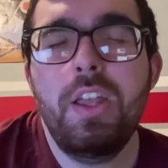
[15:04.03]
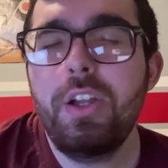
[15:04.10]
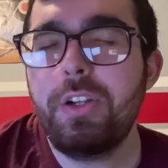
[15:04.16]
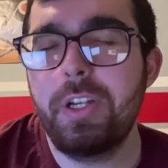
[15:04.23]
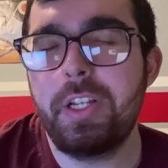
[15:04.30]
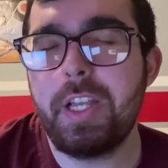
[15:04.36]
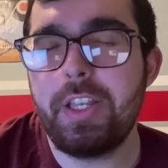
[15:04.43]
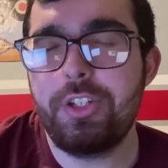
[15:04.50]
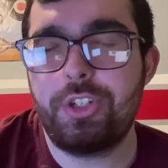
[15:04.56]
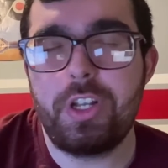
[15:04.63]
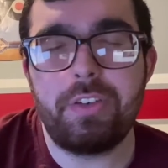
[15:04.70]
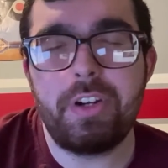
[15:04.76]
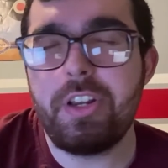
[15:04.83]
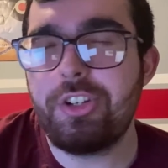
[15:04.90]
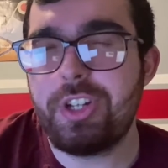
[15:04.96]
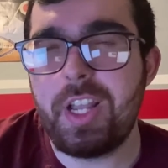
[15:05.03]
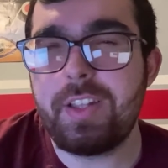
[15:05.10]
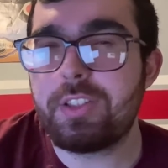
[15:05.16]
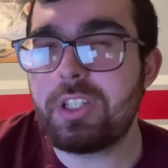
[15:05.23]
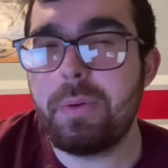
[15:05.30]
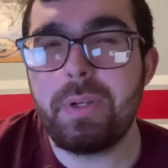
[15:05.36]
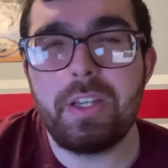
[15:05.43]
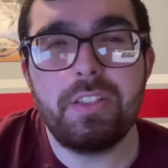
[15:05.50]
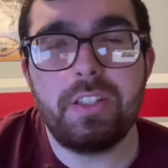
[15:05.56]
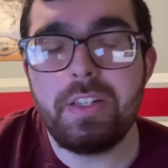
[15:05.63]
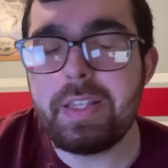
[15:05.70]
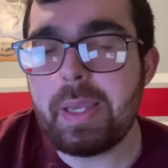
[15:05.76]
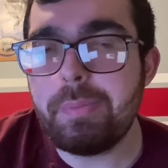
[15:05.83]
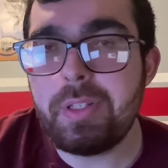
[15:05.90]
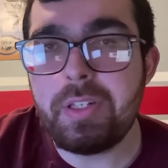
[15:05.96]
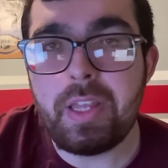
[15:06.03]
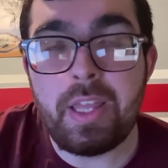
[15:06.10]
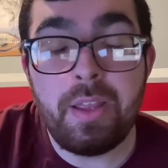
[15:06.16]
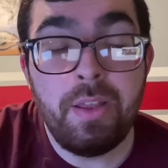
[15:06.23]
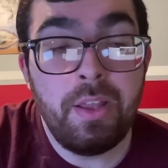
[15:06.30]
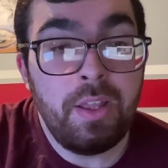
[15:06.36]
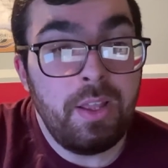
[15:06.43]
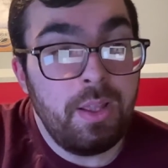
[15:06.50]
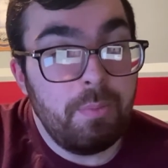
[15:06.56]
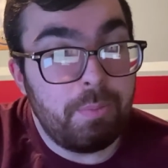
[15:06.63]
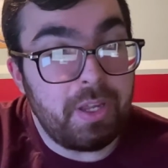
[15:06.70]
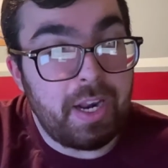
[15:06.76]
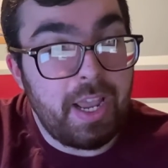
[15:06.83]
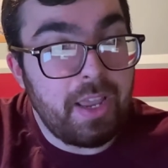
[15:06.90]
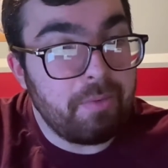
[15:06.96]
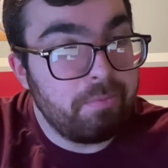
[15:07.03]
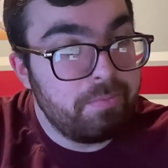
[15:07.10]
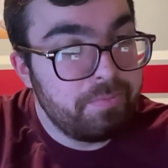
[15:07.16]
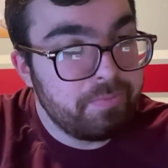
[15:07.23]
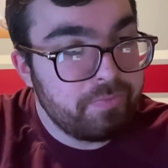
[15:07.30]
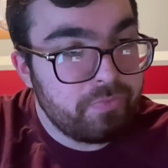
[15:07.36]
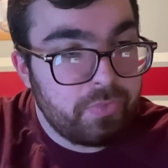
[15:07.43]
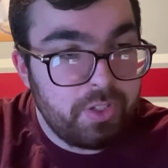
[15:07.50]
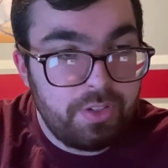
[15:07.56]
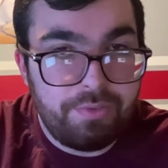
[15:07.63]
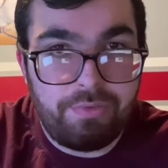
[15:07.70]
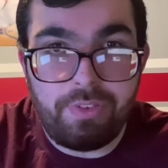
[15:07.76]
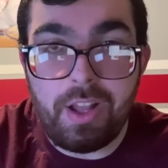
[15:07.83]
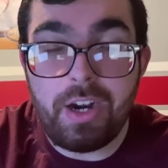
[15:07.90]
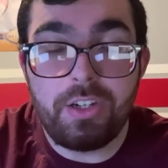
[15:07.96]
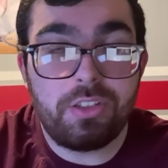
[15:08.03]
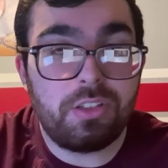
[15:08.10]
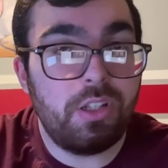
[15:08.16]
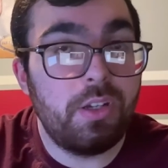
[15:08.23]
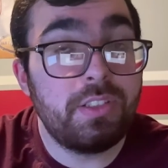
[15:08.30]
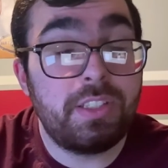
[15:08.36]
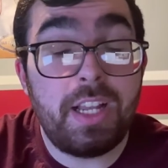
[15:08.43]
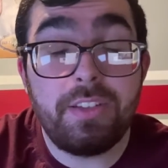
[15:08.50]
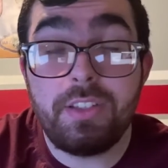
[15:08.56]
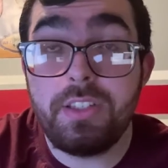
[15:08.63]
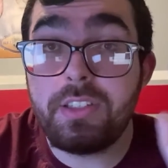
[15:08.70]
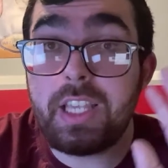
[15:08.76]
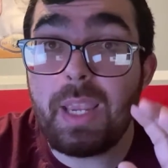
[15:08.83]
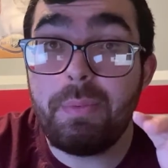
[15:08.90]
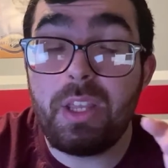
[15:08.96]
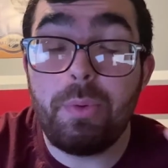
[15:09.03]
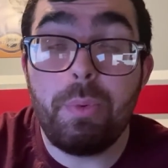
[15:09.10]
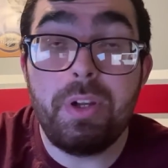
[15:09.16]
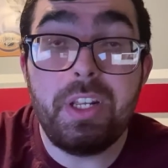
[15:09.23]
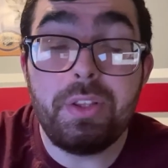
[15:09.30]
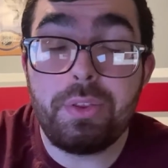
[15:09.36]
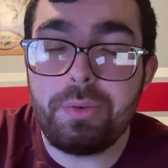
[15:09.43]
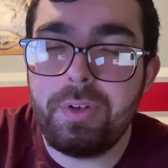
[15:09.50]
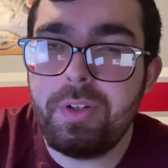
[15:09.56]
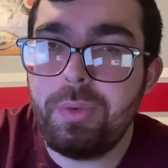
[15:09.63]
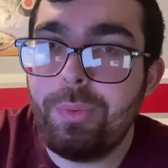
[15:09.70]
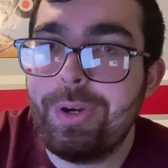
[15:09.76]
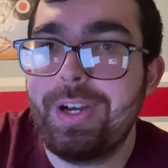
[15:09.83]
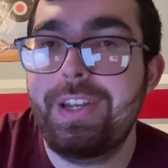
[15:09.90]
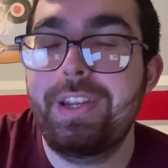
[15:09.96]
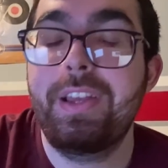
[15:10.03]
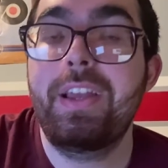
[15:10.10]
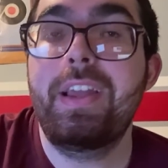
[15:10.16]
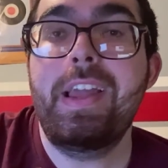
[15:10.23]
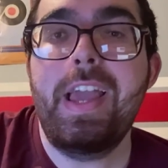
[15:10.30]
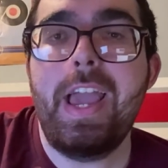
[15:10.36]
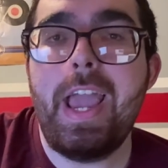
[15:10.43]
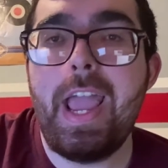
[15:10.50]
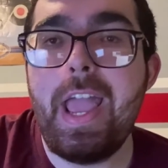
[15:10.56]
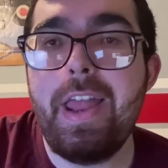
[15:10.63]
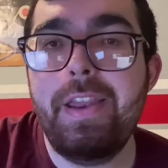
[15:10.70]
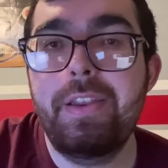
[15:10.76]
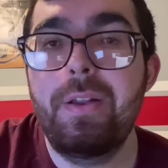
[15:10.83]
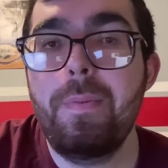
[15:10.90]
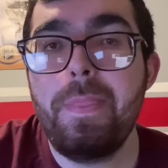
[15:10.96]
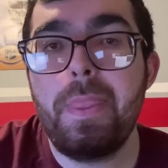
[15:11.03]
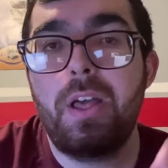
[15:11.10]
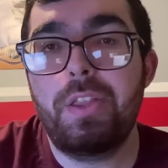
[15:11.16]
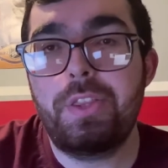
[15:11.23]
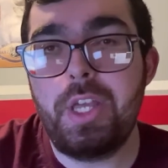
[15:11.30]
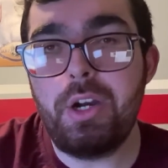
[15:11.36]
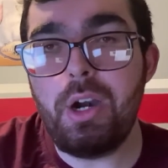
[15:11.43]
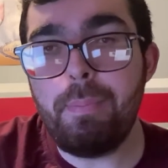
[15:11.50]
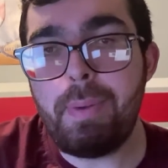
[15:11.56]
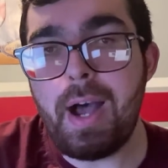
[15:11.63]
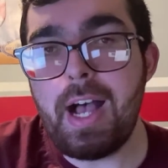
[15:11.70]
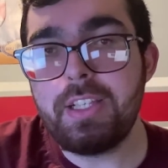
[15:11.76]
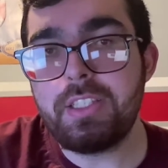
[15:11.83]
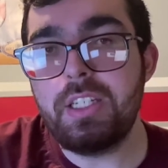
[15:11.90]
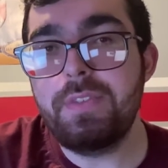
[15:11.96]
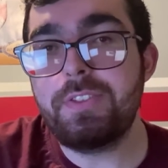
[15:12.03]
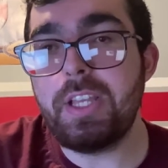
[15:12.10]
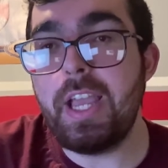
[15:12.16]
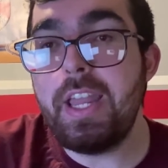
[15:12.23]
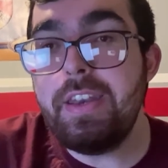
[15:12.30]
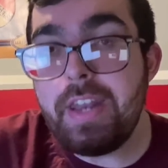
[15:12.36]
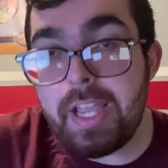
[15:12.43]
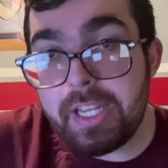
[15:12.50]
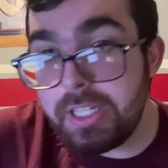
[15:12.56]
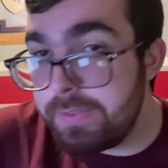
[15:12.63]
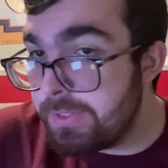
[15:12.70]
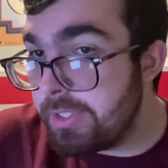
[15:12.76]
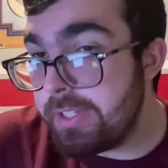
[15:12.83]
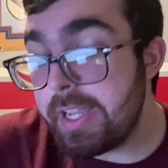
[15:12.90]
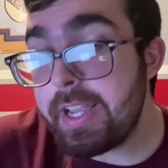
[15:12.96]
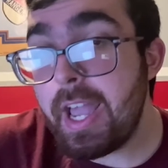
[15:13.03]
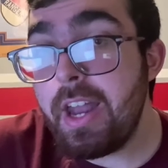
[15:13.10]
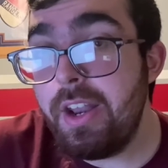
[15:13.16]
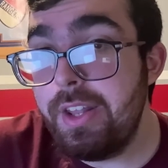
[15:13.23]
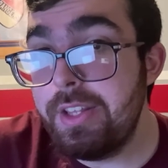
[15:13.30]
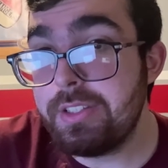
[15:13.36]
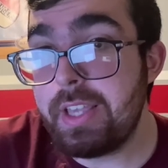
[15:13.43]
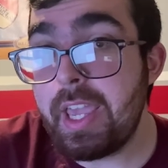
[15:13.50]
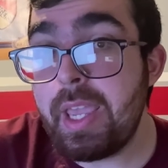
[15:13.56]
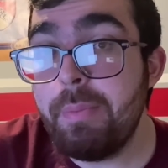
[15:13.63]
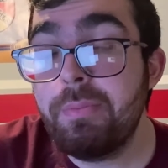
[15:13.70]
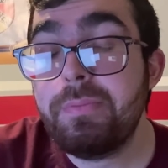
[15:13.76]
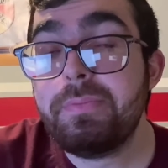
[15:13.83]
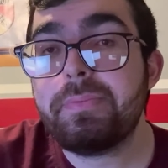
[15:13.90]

Couldn't get generate a chance going into the empty net. But hey, Flyers closed out this game. They win it three to one, and there are positives and negatives to take out of this game.